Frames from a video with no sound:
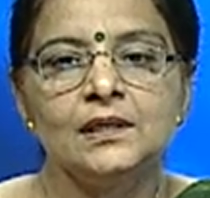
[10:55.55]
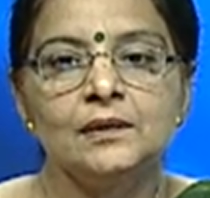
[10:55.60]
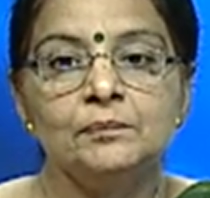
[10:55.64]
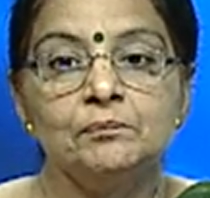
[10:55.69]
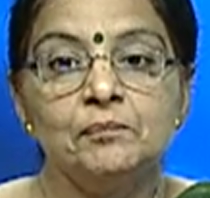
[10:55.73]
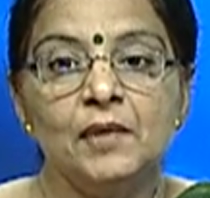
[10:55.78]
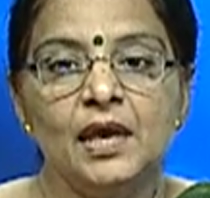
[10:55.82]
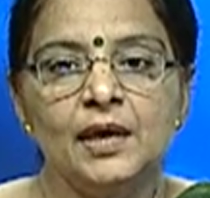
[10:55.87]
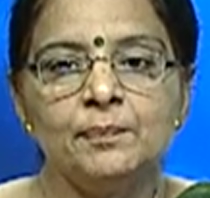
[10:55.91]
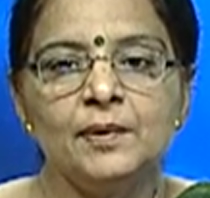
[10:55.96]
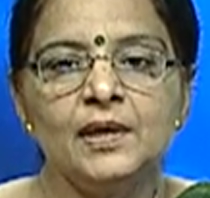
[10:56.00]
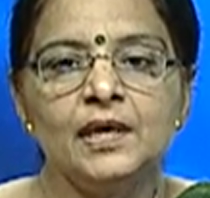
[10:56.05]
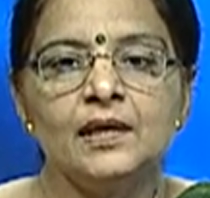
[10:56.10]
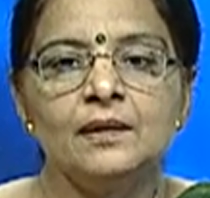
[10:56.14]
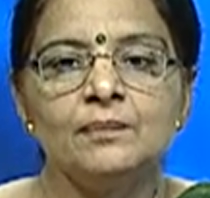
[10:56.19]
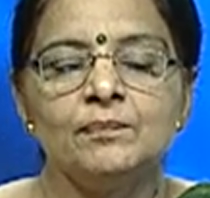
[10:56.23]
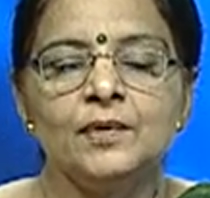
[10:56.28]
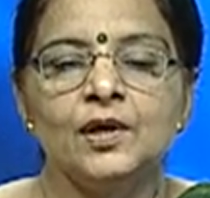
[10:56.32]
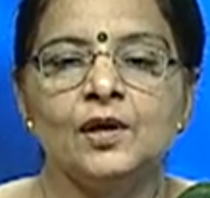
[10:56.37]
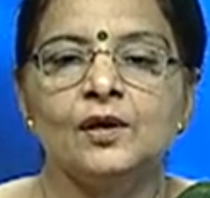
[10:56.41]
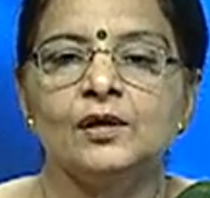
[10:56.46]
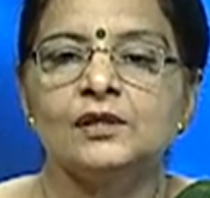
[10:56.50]
may be
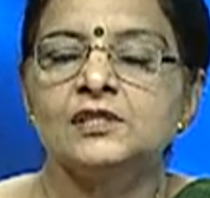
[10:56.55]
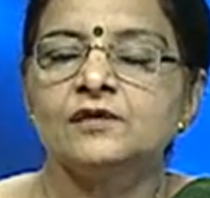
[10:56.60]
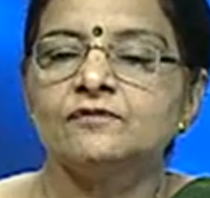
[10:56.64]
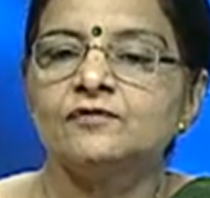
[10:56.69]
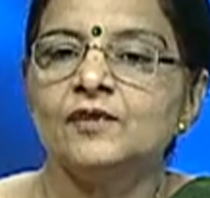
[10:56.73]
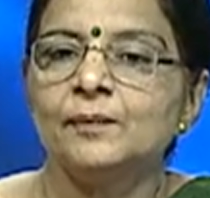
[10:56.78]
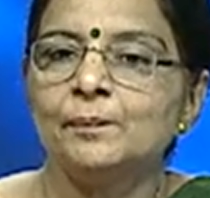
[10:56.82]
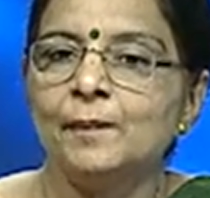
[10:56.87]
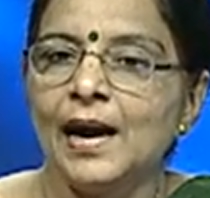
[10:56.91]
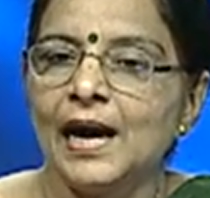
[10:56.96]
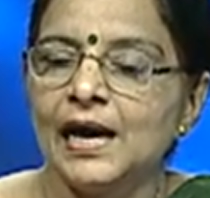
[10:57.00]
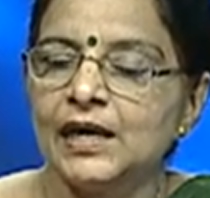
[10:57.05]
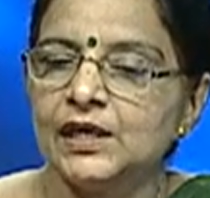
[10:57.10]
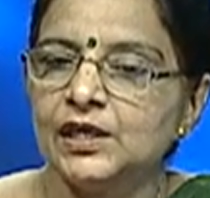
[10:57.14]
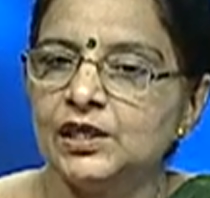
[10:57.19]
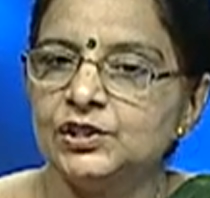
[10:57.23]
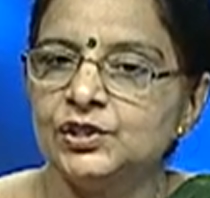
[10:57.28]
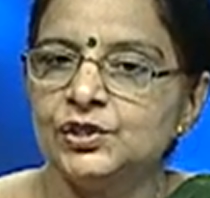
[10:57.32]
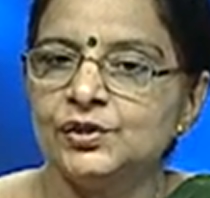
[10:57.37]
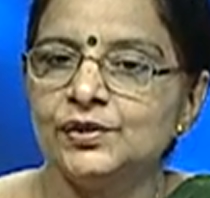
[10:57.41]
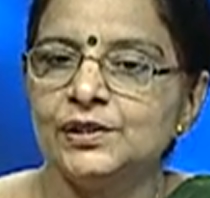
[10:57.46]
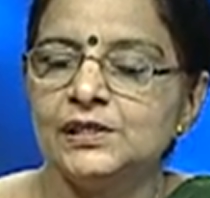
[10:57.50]
because of the
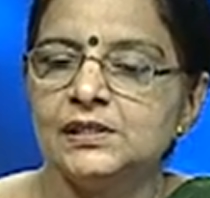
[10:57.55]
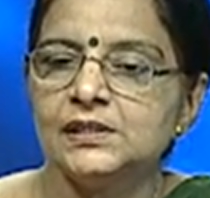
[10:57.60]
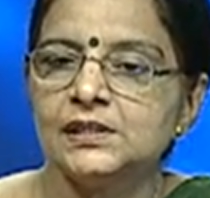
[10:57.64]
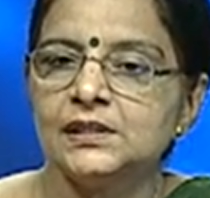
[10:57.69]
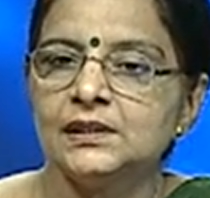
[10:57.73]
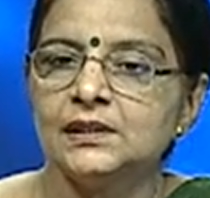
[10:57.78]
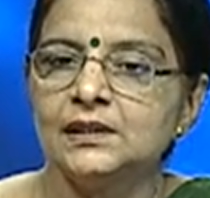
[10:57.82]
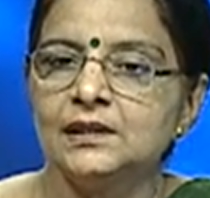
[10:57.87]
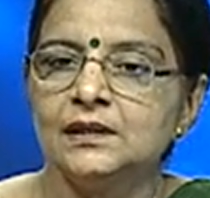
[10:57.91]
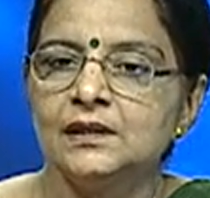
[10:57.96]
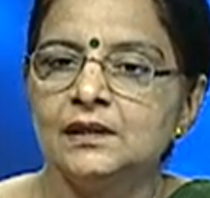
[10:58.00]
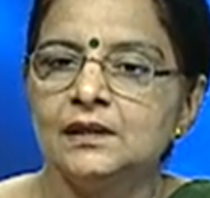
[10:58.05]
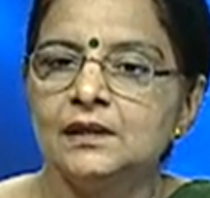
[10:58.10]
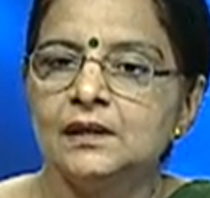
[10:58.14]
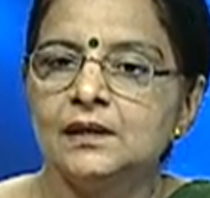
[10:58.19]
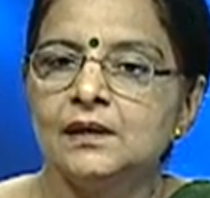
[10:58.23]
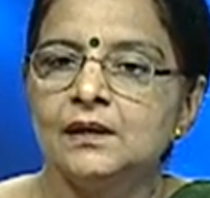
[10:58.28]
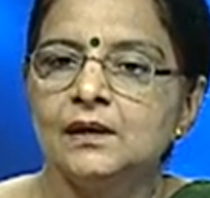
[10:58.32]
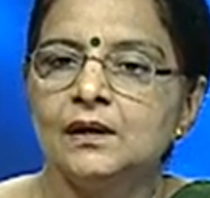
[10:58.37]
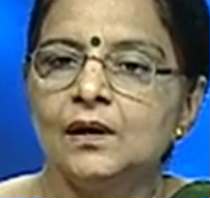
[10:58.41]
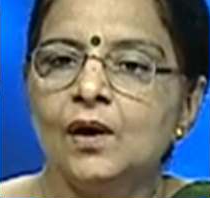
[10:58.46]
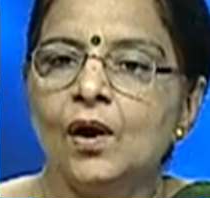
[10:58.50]
marriage reason
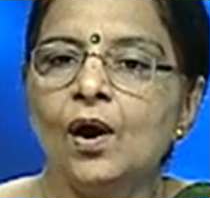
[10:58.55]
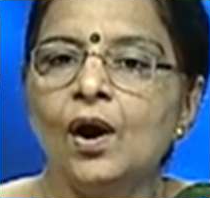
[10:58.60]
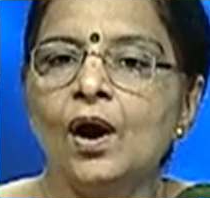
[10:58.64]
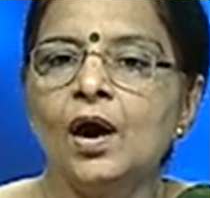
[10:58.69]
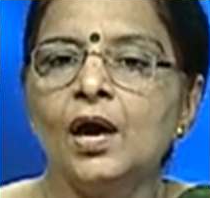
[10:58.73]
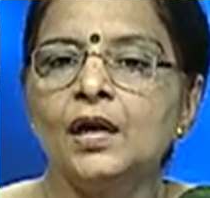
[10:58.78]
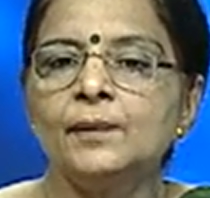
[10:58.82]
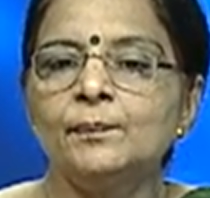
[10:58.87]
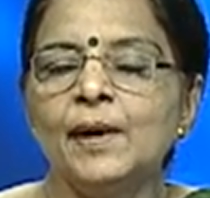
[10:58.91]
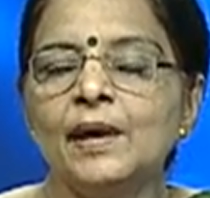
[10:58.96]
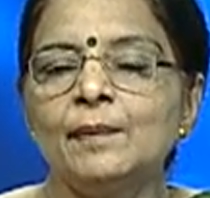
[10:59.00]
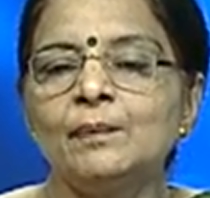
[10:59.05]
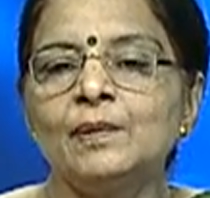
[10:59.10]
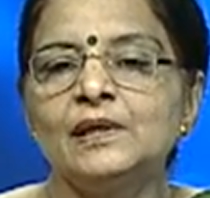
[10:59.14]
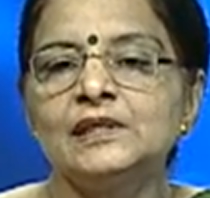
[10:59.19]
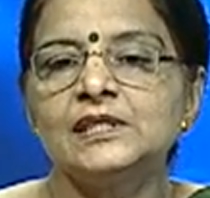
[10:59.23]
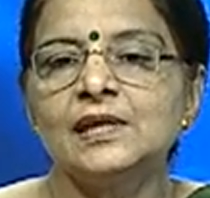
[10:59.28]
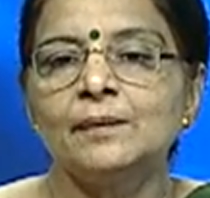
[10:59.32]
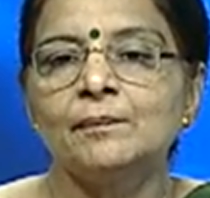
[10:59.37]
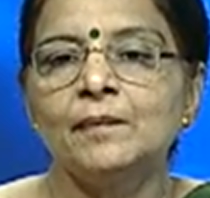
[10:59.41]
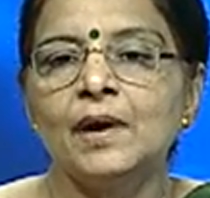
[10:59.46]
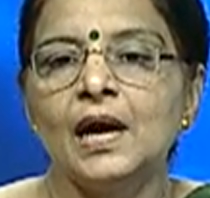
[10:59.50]
or maybe some